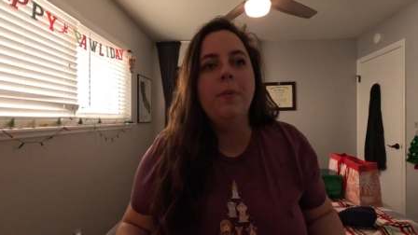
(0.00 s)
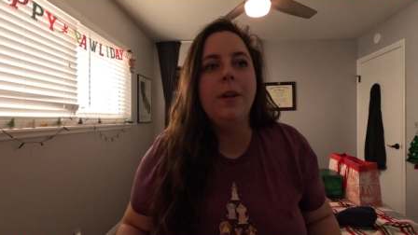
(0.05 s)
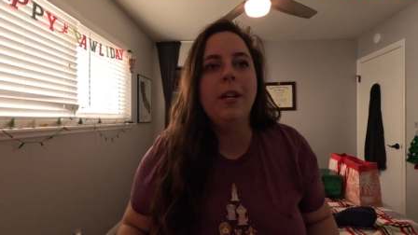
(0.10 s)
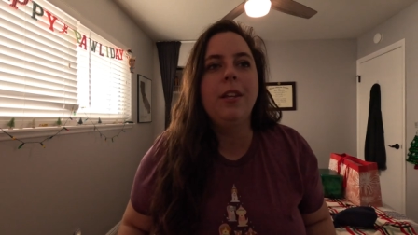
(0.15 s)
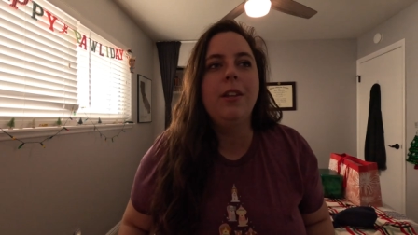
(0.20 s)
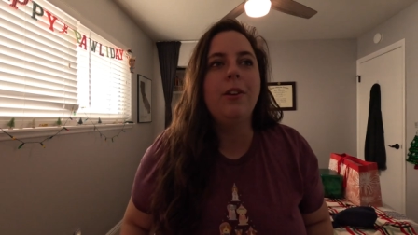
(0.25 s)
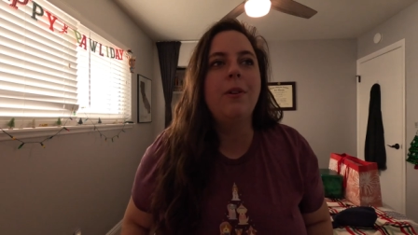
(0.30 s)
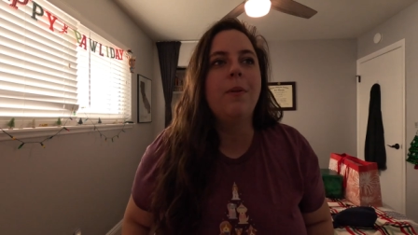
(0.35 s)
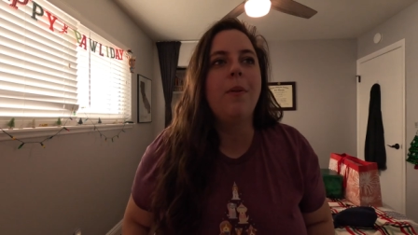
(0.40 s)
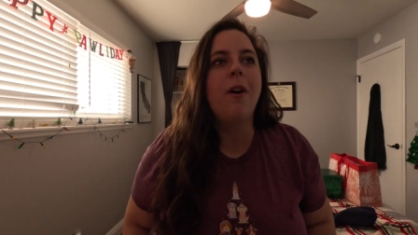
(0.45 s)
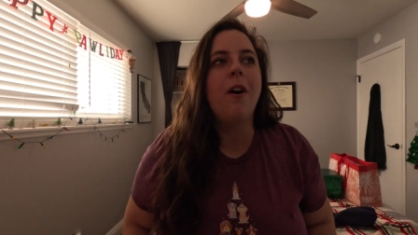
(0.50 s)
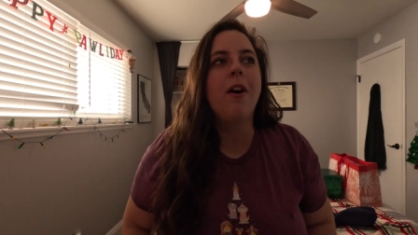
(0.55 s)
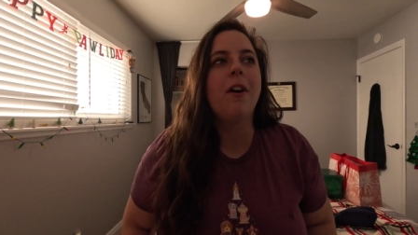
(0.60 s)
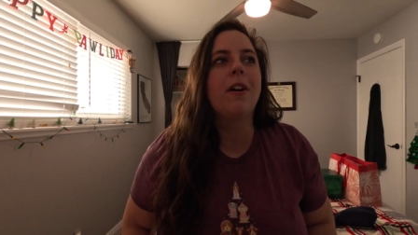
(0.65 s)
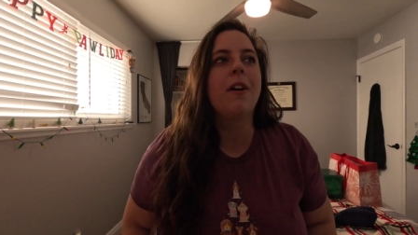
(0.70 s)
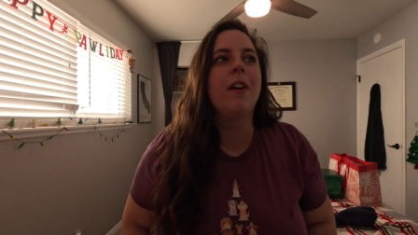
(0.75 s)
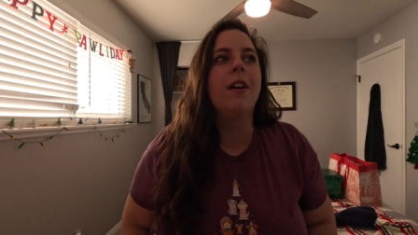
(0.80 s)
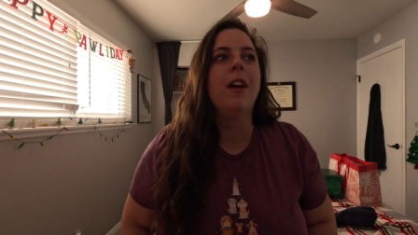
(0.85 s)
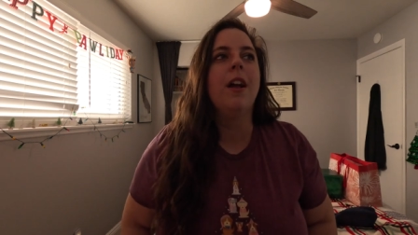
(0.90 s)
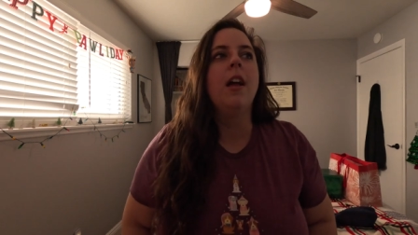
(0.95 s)
when you
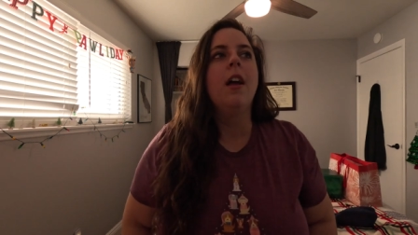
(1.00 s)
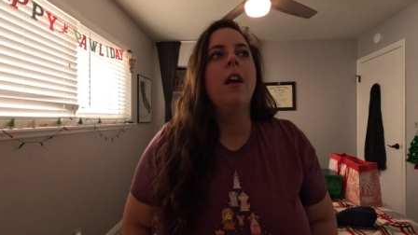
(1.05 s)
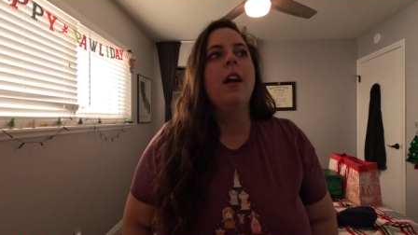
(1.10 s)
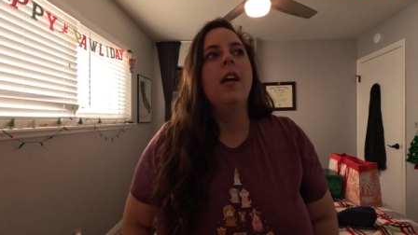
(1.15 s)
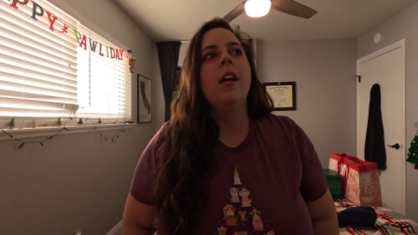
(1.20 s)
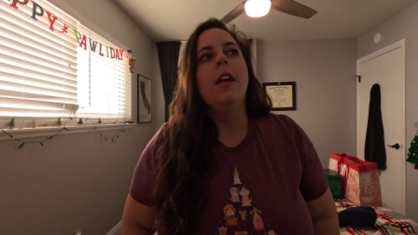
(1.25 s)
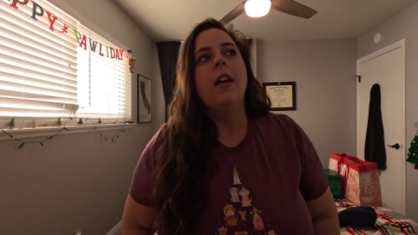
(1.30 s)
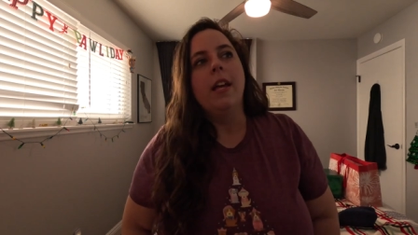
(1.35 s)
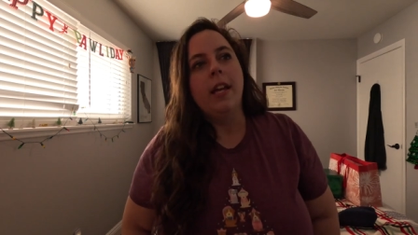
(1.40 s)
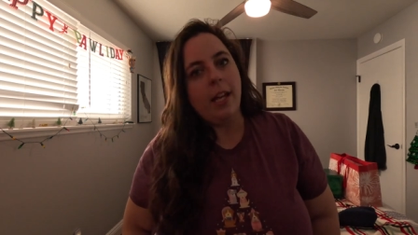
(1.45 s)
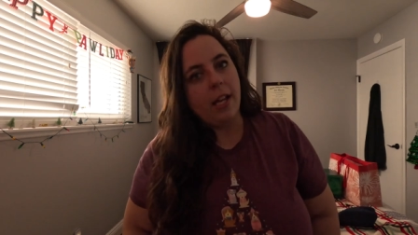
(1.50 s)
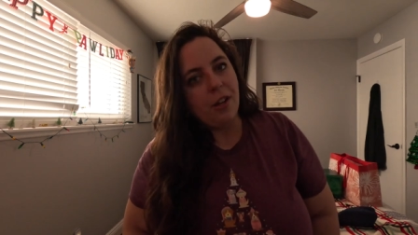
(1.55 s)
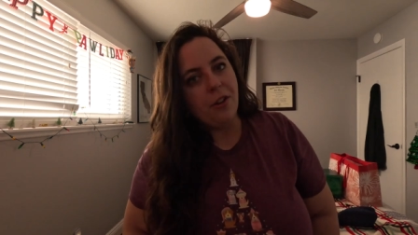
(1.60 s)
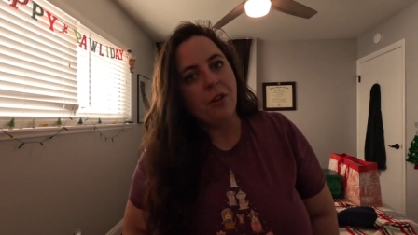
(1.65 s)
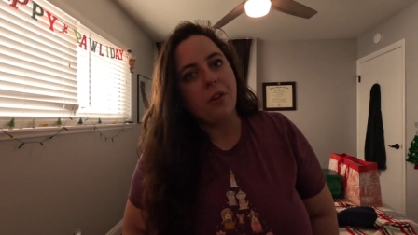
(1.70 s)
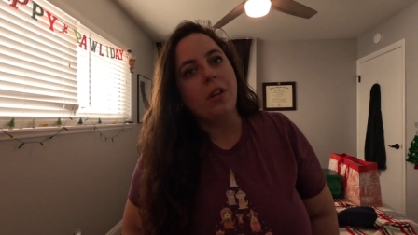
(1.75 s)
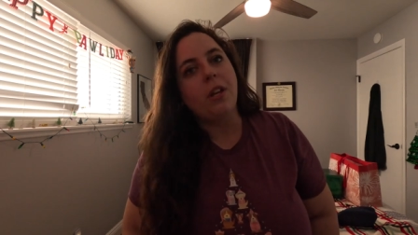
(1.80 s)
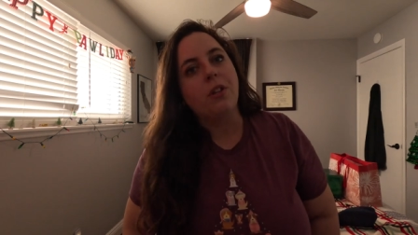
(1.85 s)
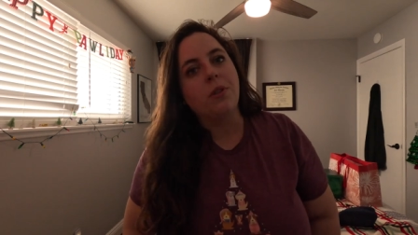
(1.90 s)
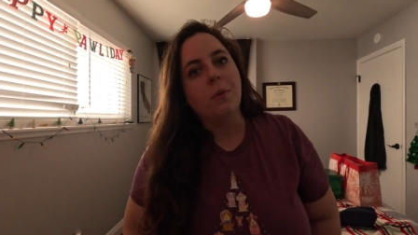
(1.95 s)
are in
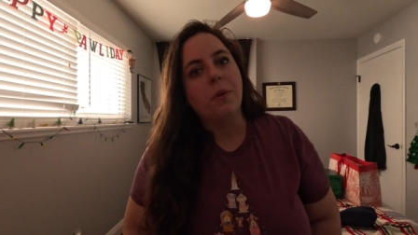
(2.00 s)
your late